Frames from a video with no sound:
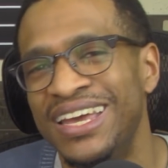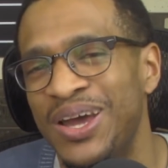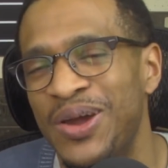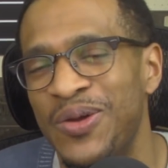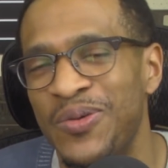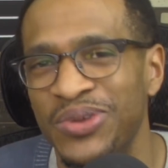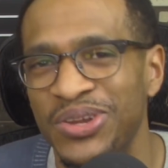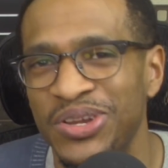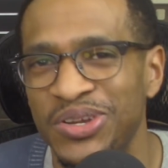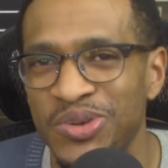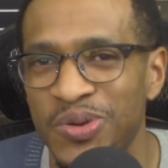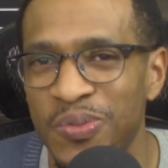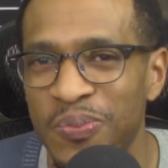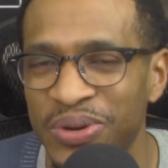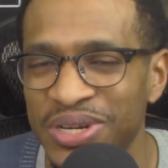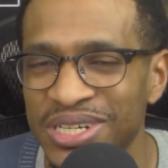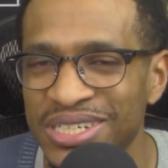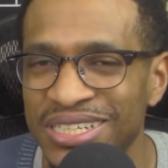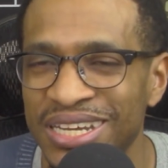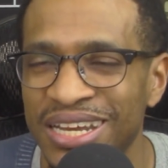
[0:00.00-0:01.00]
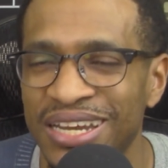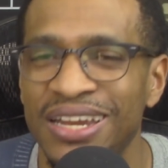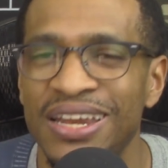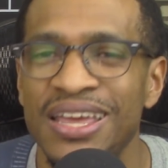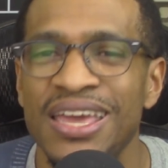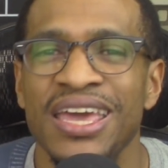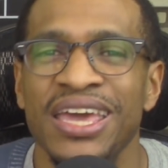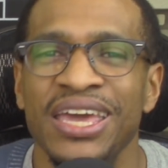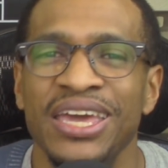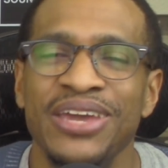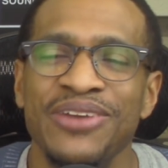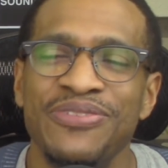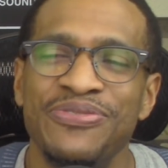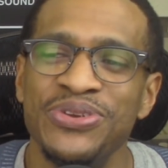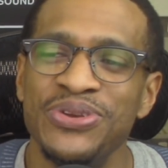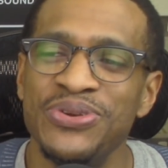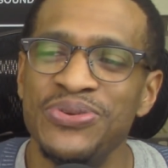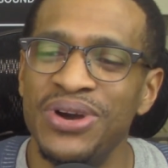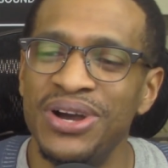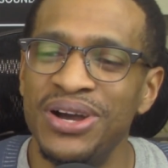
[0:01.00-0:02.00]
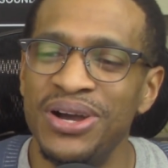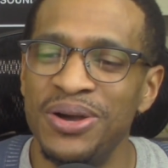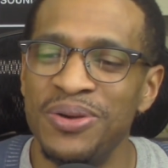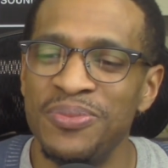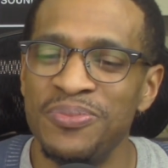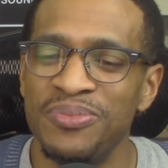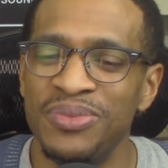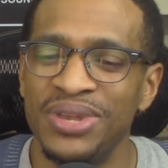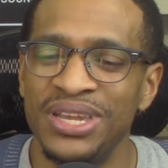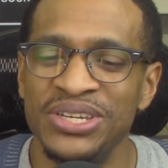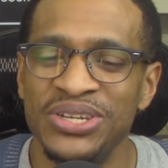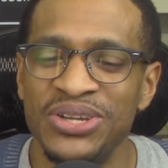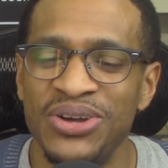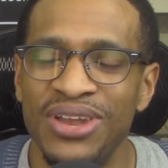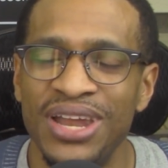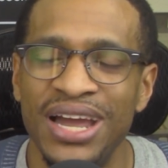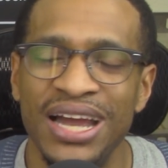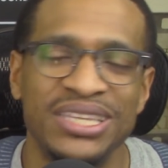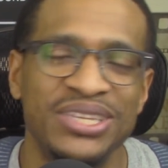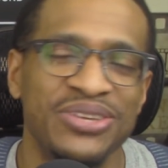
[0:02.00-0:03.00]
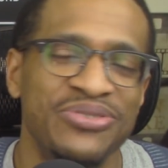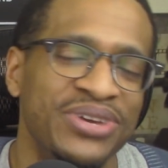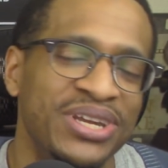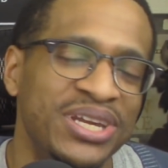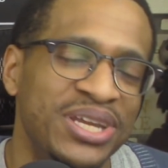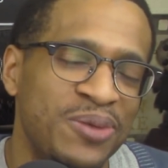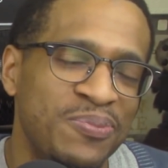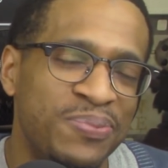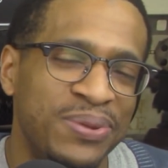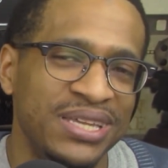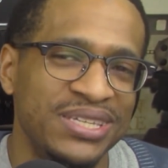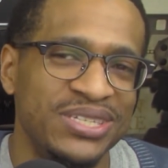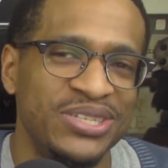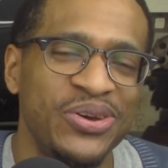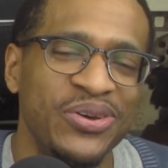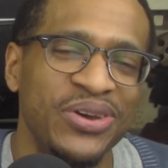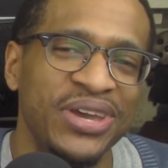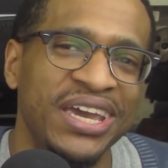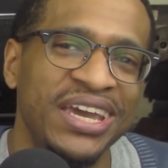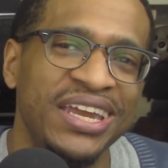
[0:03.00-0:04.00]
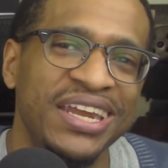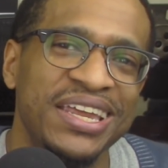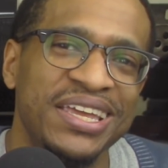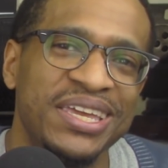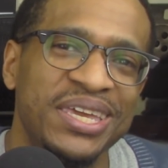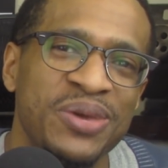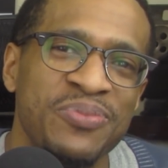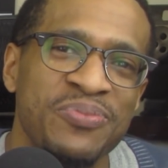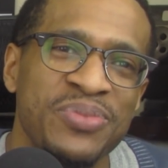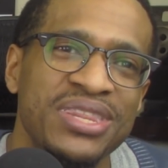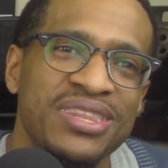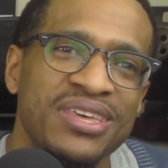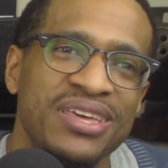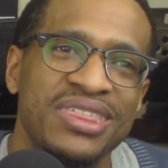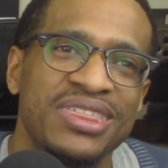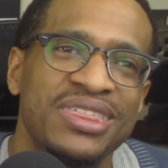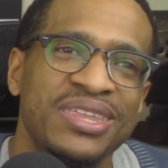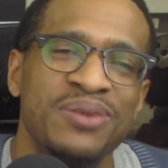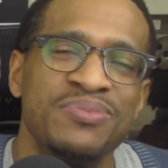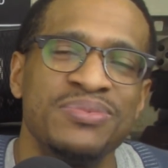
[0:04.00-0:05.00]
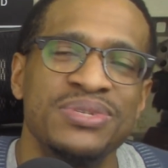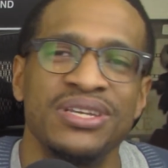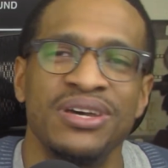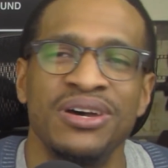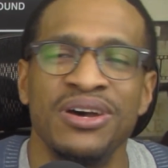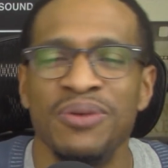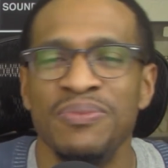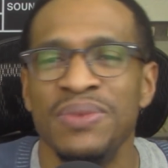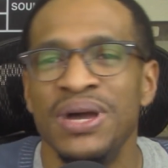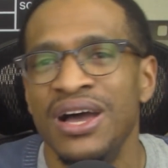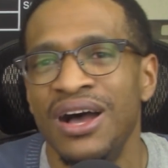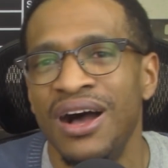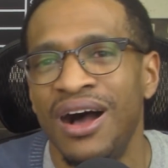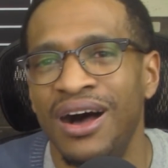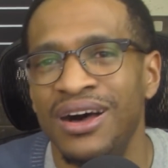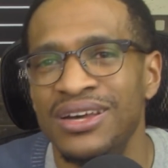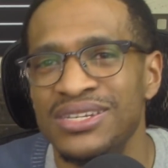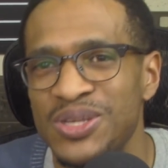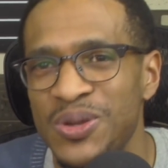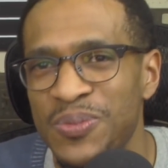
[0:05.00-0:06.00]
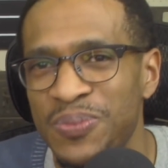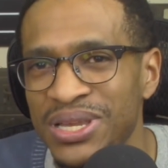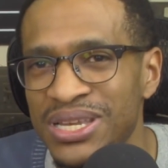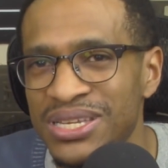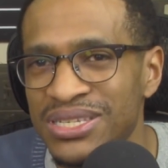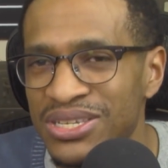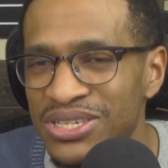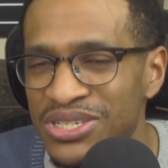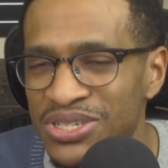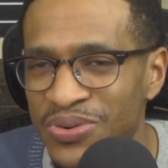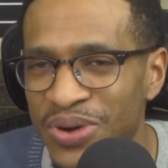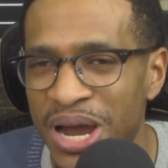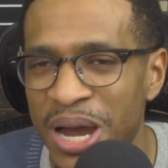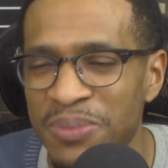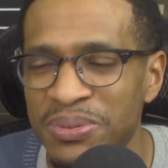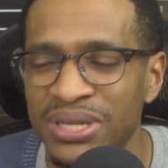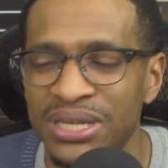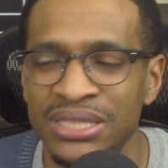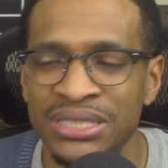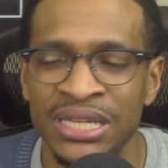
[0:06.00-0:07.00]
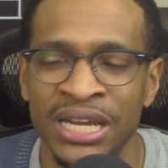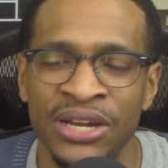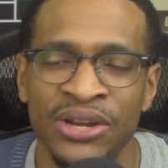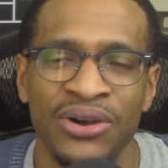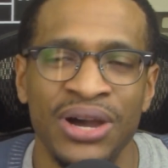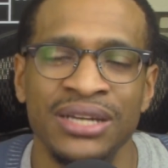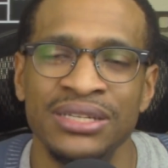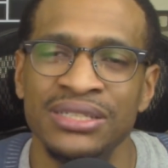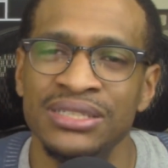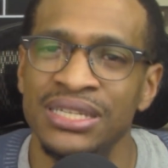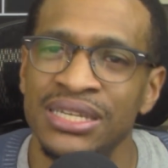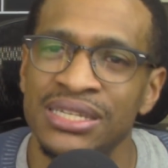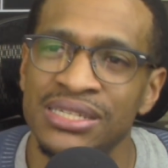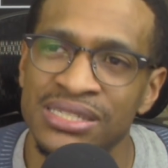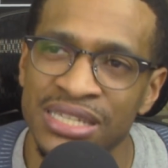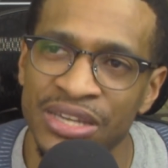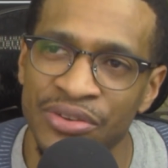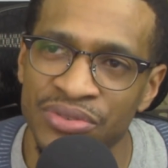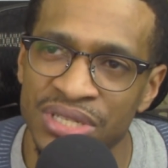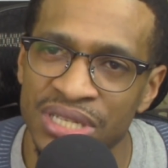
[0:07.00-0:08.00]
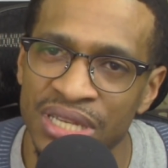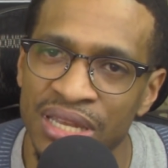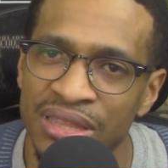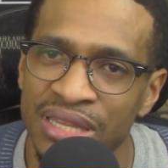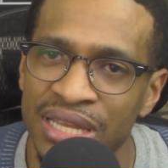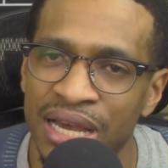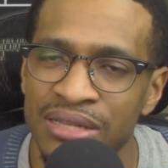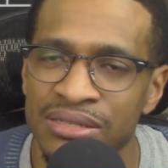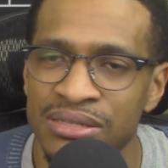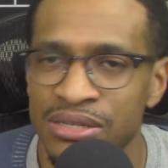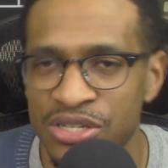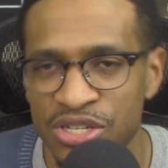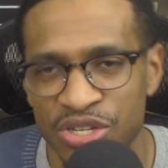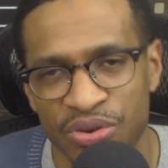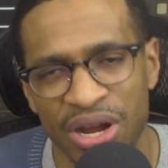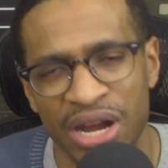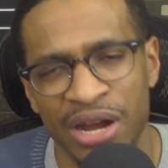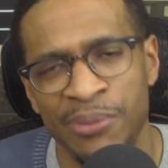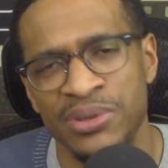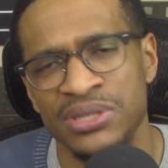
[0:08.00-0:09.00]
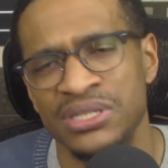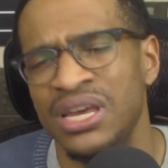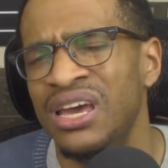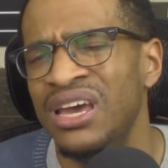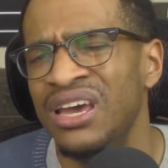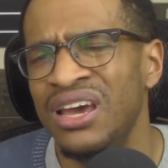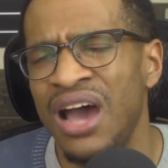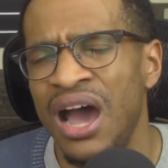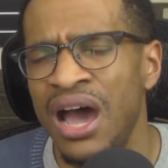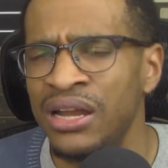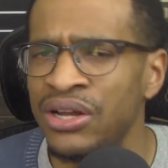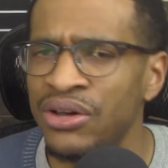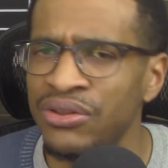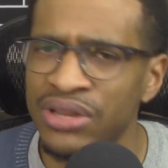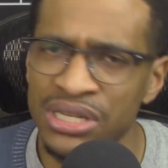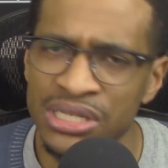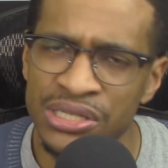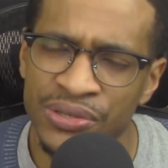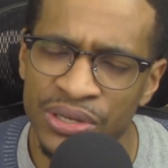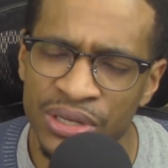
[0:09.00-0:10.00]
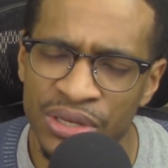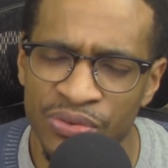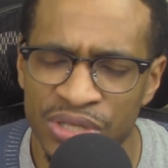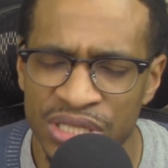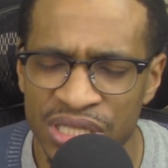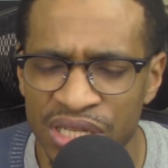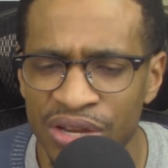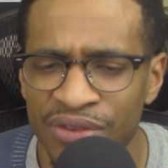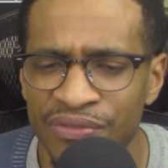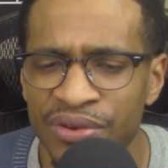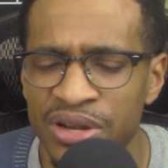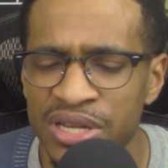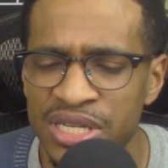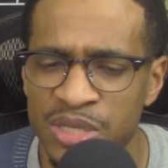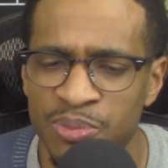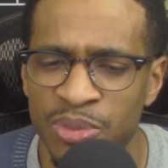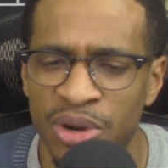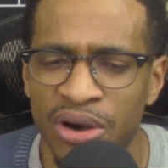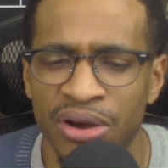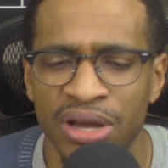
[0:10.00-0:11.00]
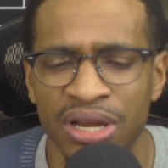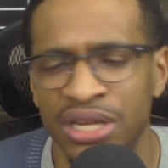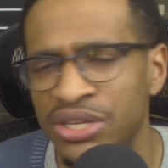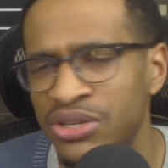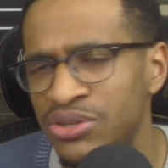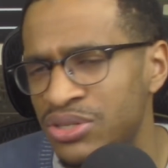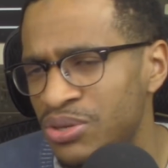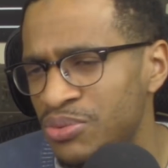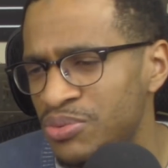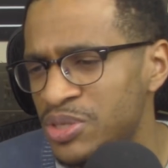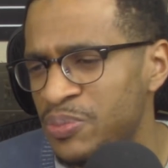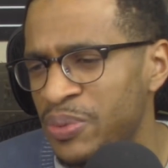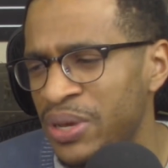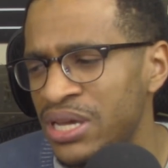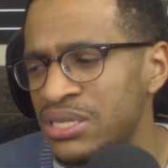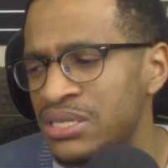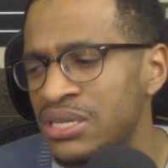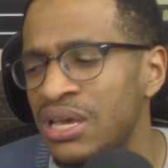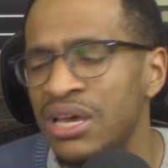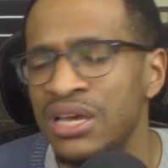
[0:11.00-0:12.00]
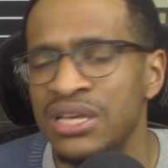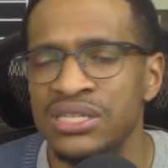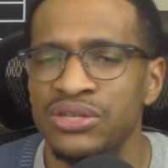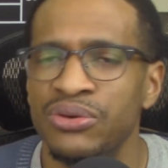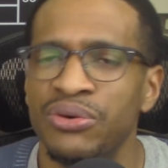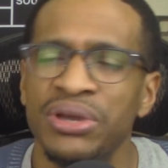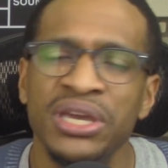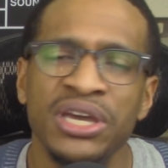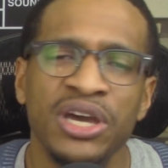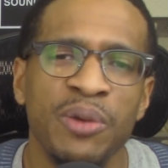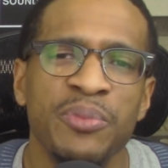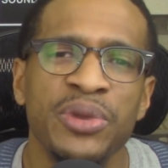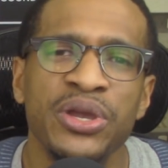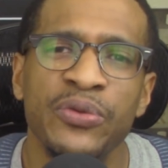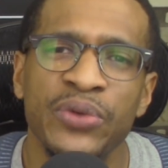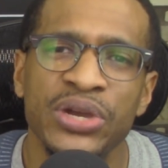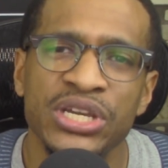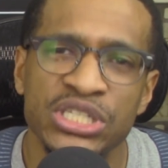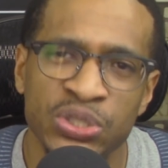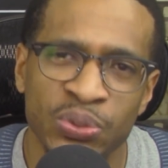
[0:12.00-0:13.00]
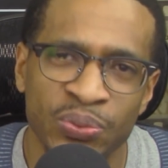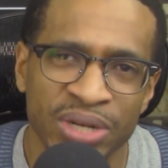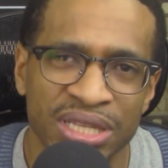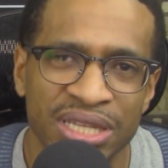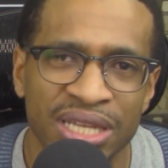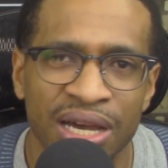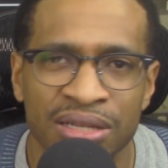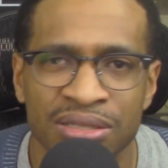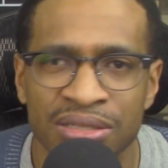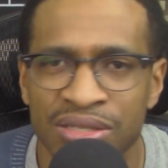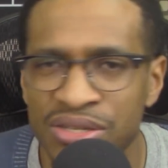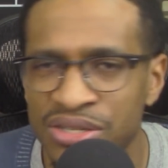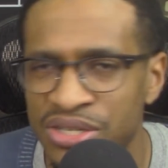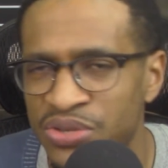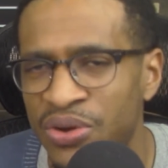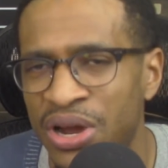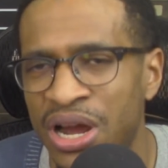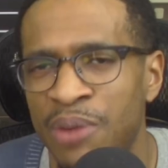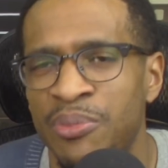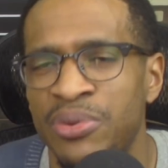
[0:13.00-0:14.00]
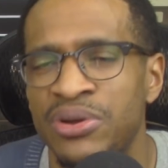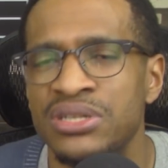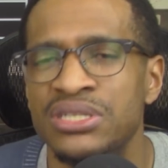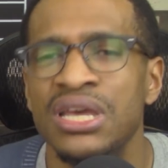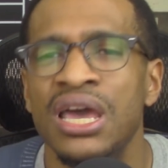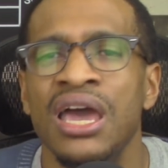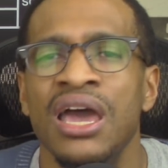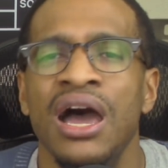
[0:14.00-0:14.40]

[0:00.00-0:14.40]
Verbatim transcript: I really do appreciate it. If you, um, you know, like the video, please go ahead and give me the thumbs up. Also, please subscribe to the channel. I just hit seventeen thousand subscribers. I know that's still very small in the YouTube space. So help me reach twenty thousand subscribers.